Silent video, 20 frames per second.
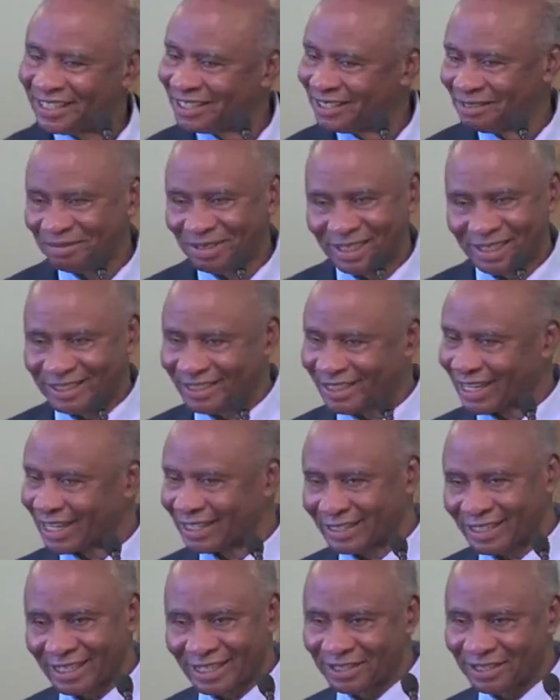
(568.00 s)
but I
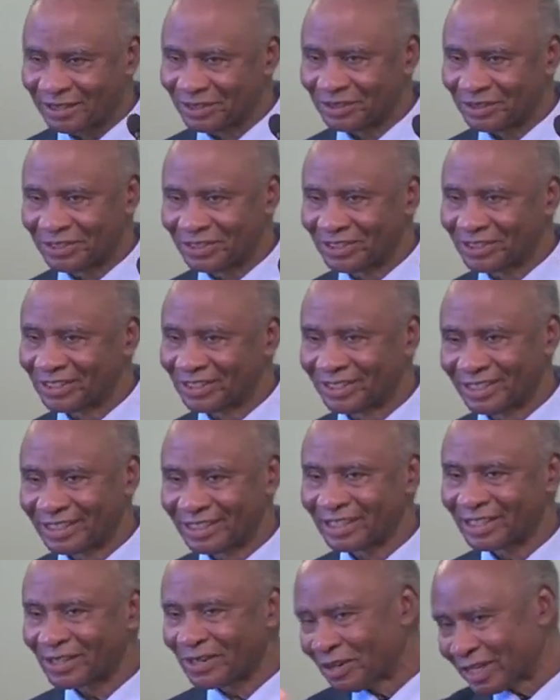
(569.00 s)
tell you,
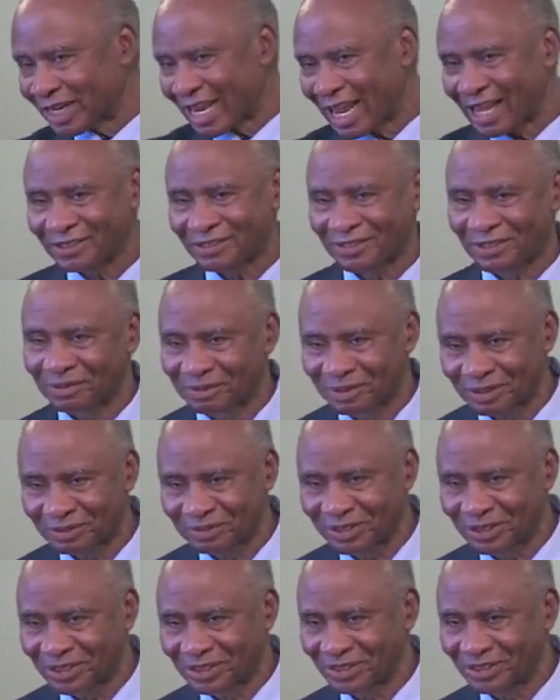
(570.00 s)
God has something
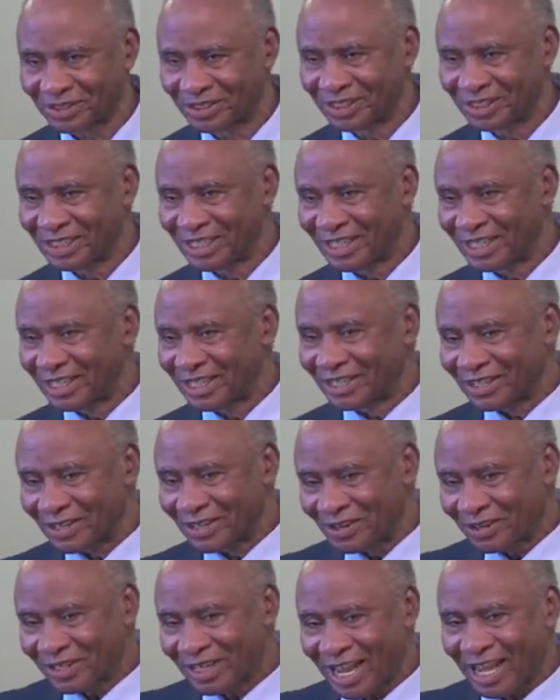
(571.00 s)
for you.
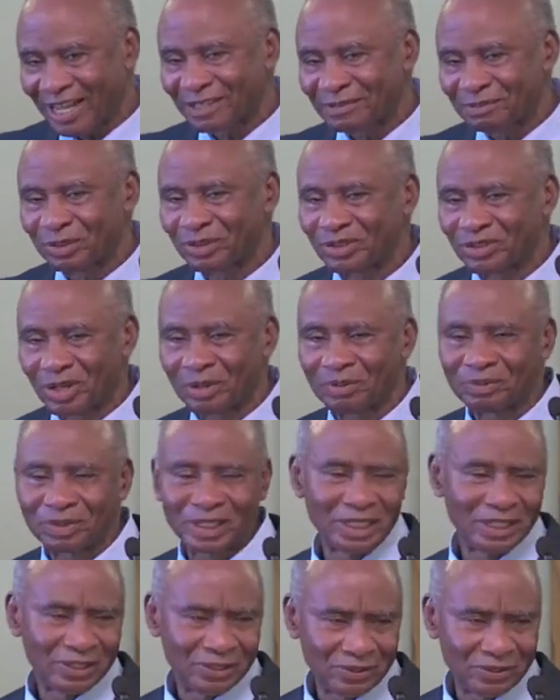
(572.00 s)
God has put
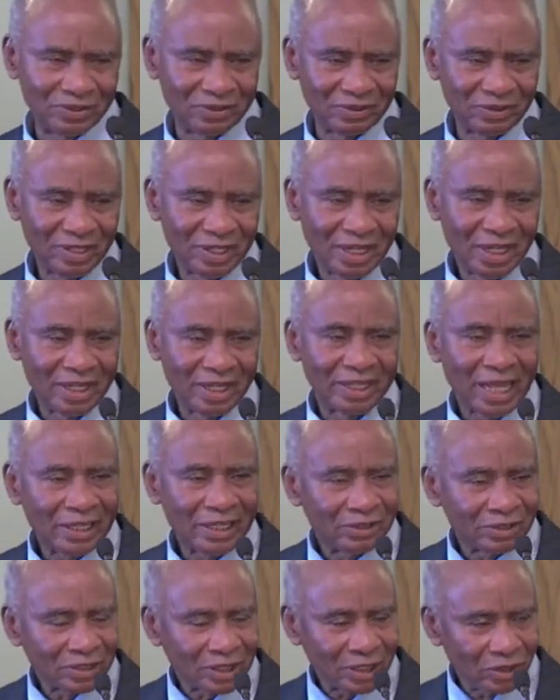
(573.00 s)
something yeah. in you that
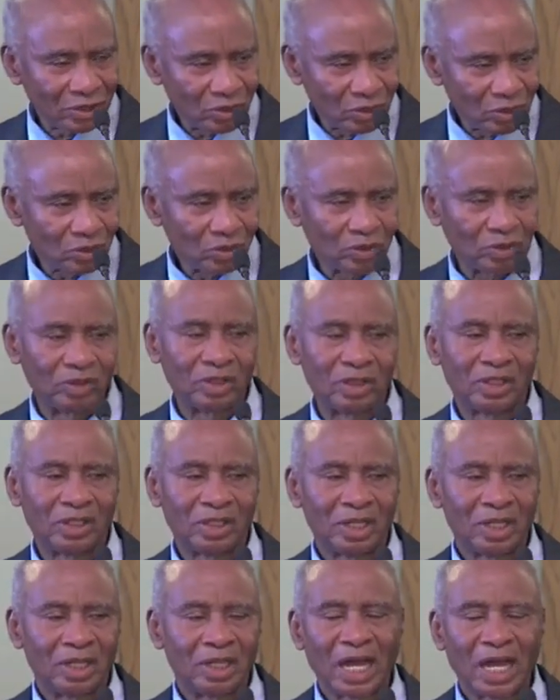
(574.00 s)
you can do,
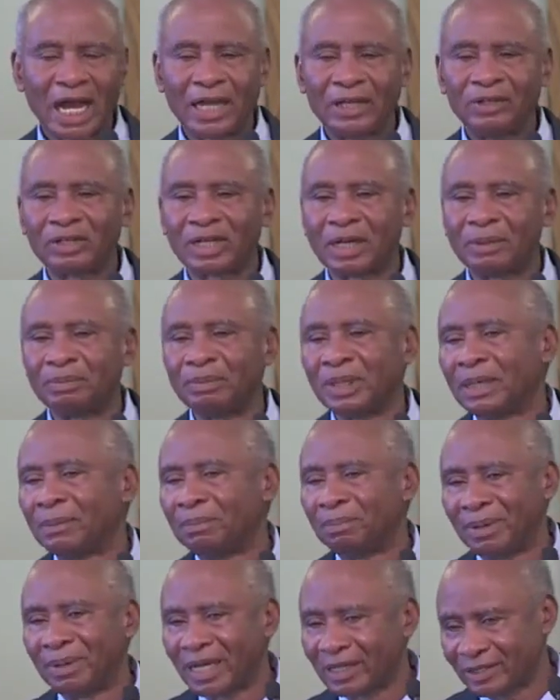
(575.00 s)
and you can be a
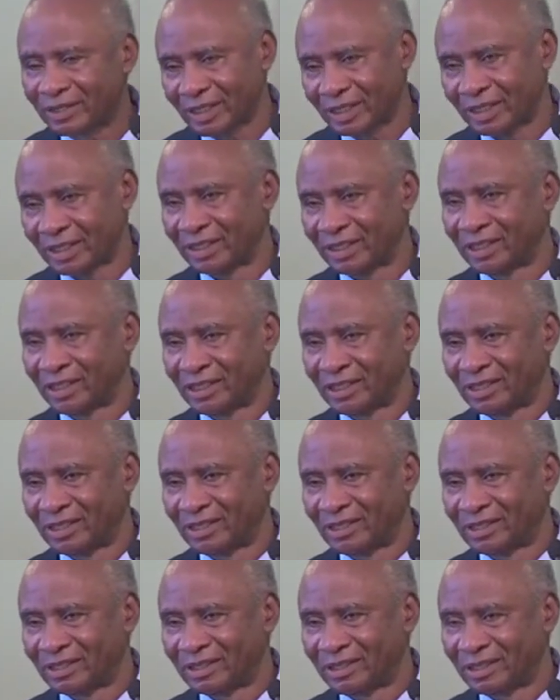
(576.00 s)
blessing. Amen.
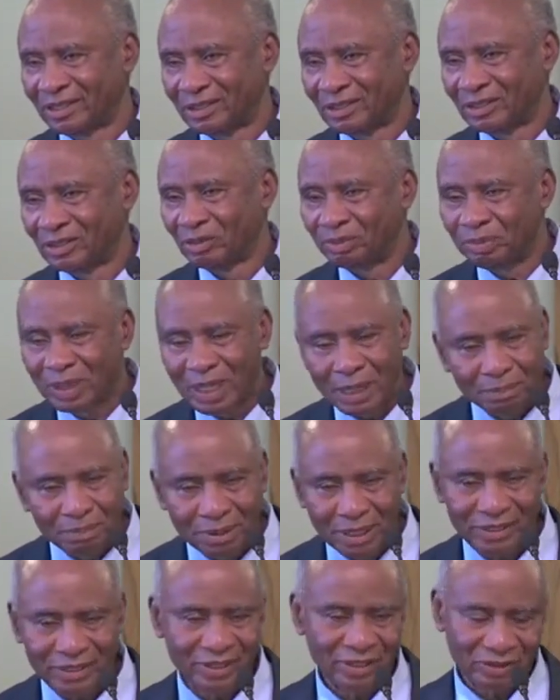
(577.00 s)
You'll be a
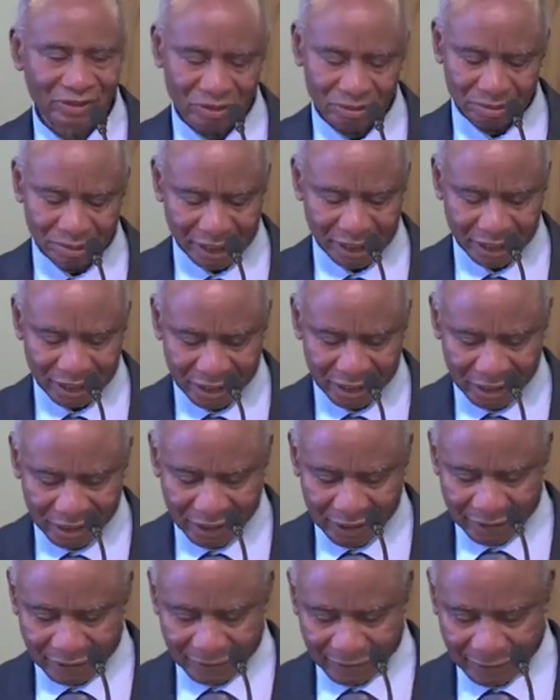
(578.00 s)
blessing to many.
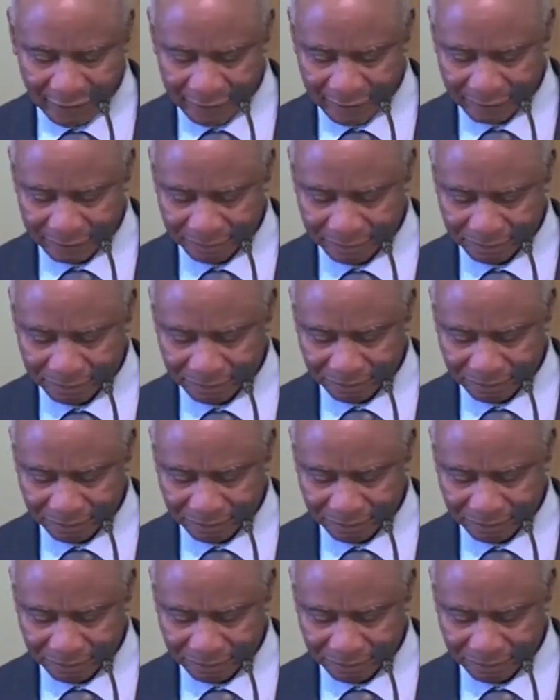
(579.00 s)
Right. Um,